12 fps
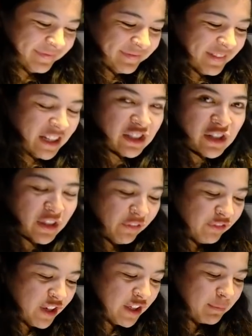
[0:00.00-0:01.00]
I'd do the
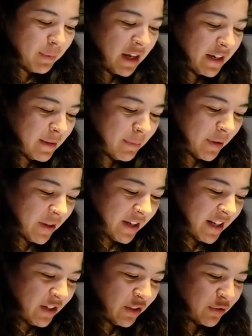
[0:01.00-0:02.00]
first bite, but
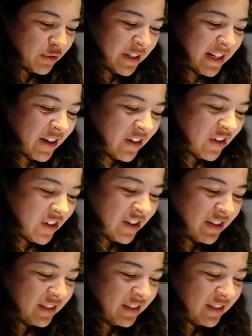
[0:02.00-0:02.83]
it looks really hot.